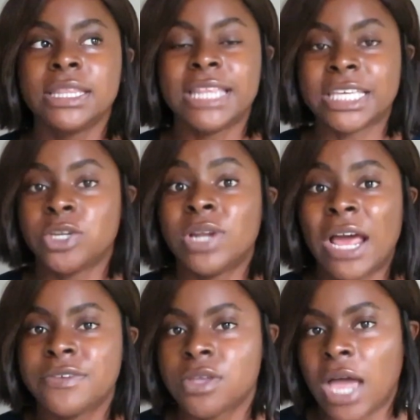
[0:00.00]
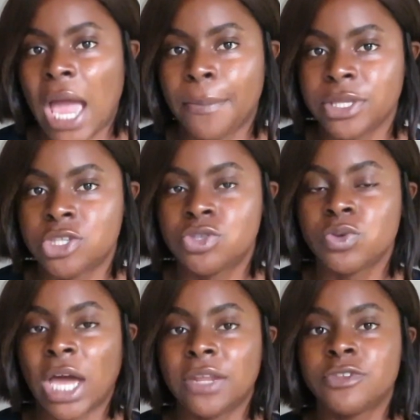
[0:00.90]
like their lifestyle habits to
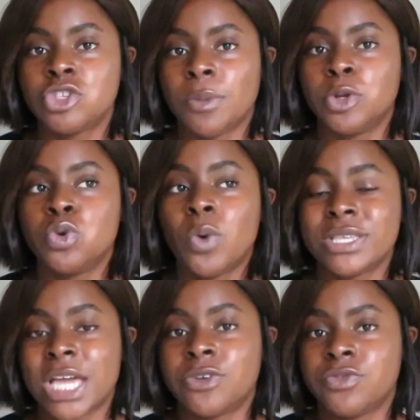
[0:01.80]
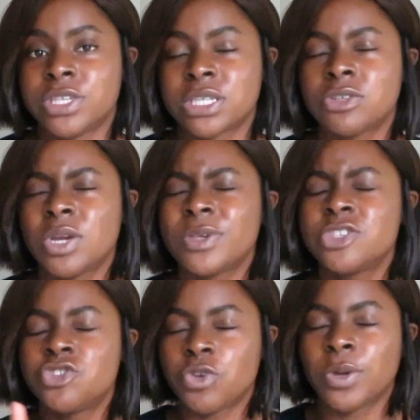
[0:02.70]
kind of determine who was at risk. So it
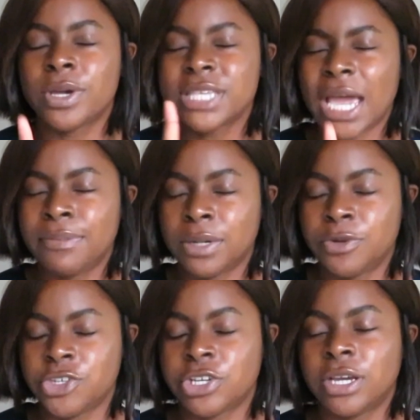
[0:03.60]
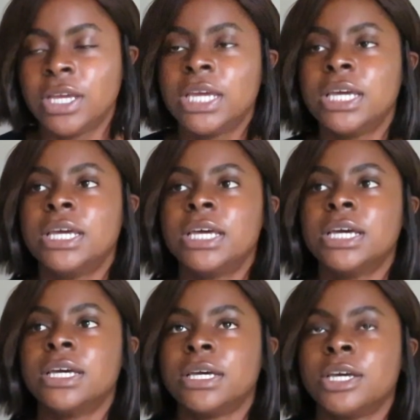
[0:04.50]
wasn't stroke, it was high blood pressure.
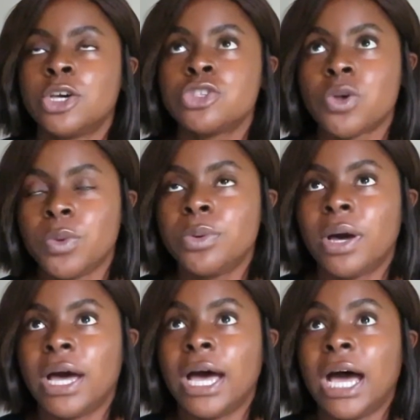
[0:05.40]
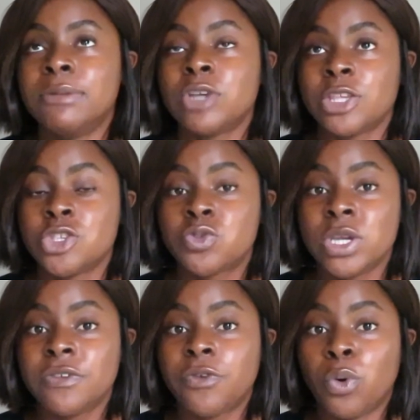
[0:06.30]
So we were trying to
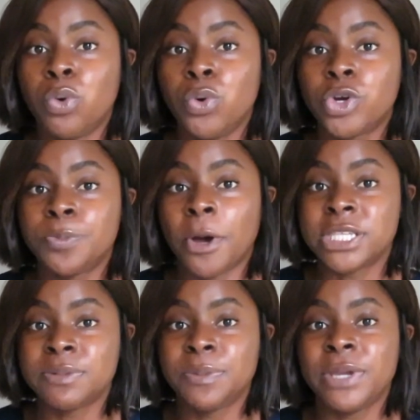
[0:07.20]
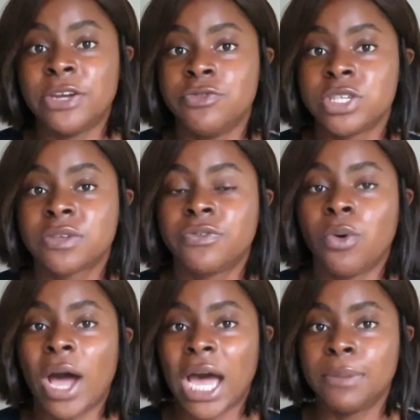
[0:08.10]
screen for who could possibly be at risk for
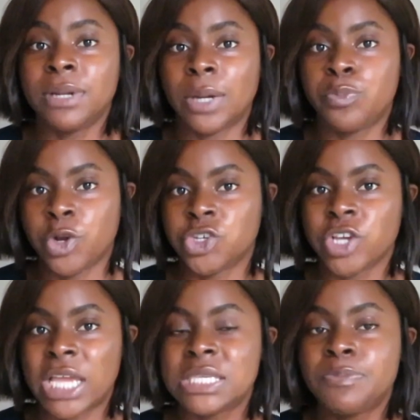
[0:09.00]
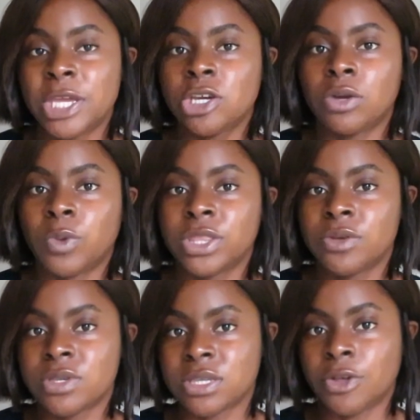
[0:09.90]
high blood pressure, and depending on what the
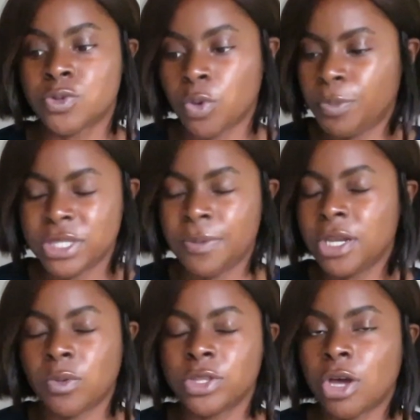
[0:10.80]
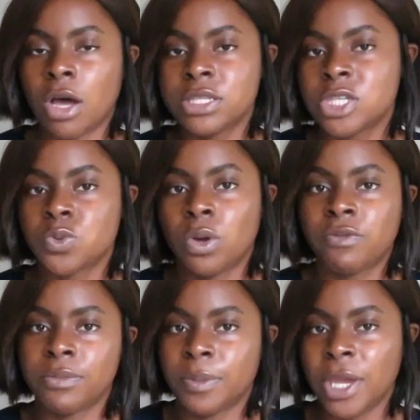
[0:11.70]
results were, but depending on what the answers were
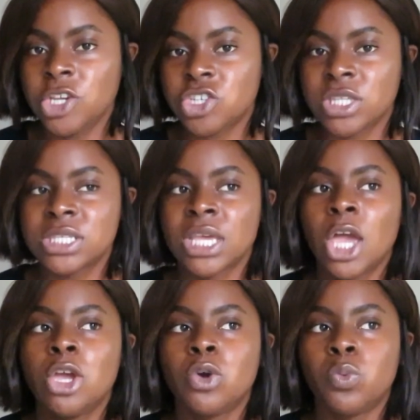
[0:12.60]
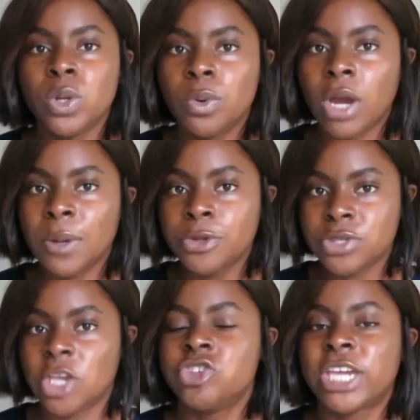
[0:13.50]
from the patients, we were able
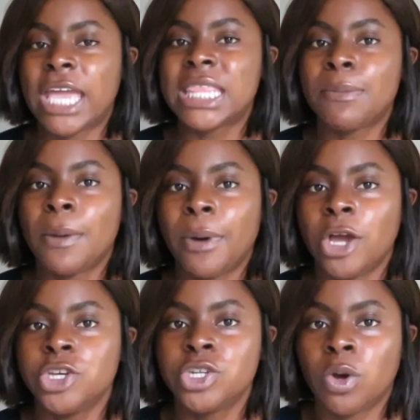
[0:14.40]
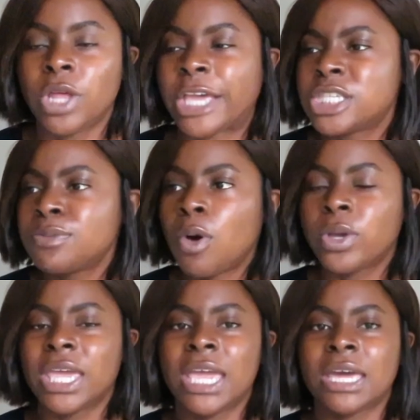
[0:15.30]
to educate them about like
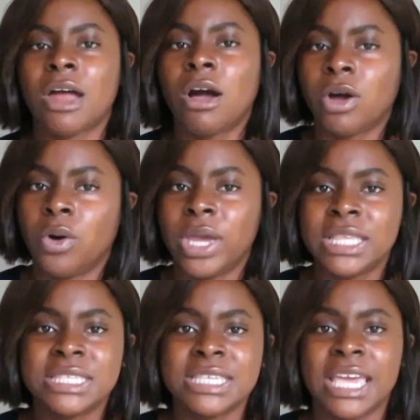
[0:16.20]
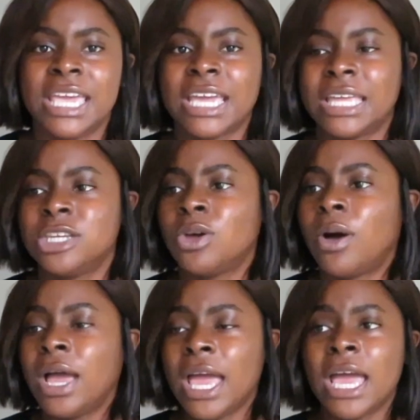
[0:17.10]
smoking and alcohol intake, and
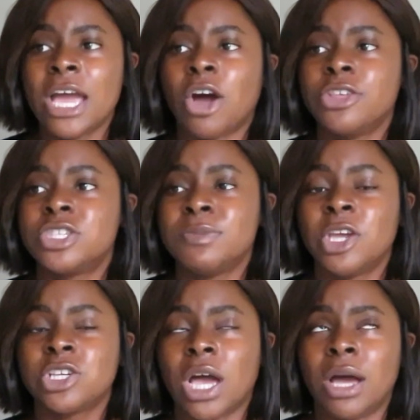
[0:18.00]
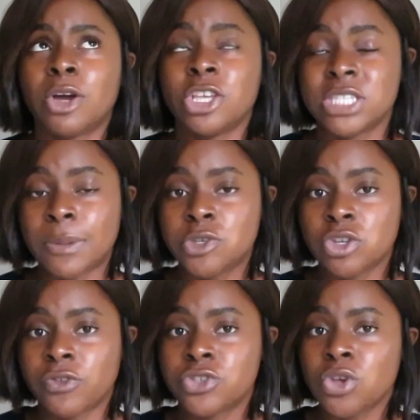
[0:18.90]
consumption
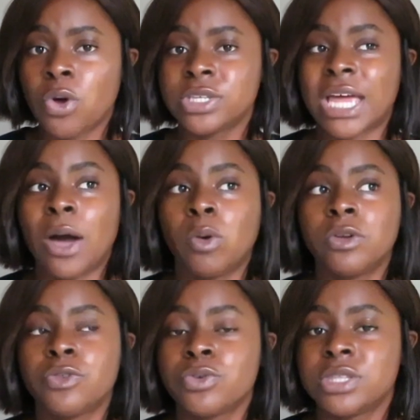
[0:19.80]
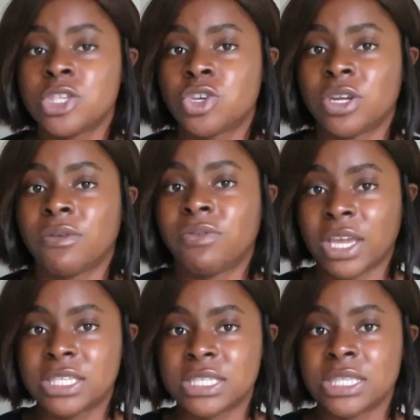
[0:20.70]
of salt, and how all of those things could
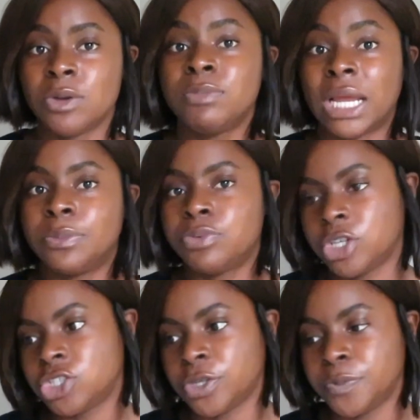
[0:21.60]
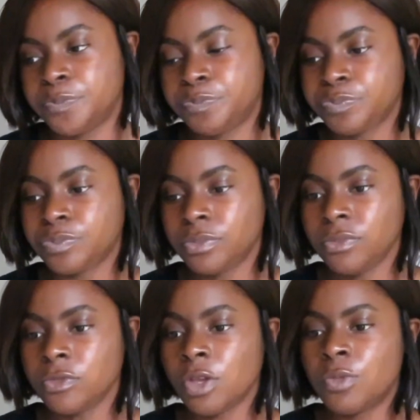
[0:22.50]
affect their blood pressure.
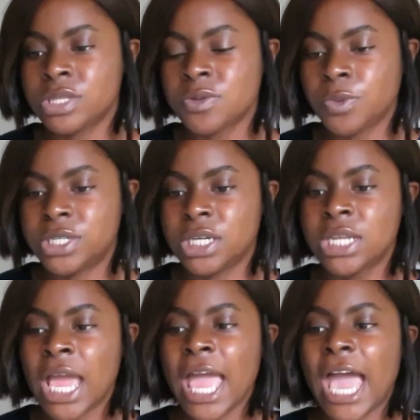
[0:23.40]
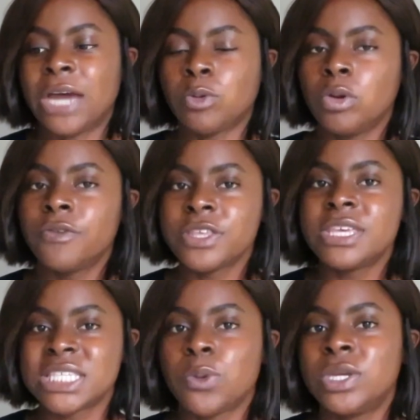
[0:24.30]
But that's what we did, and all of the
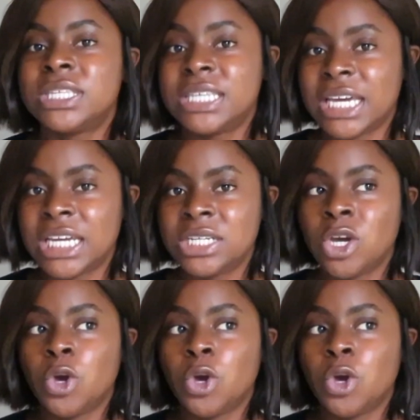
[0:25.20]
things that we did,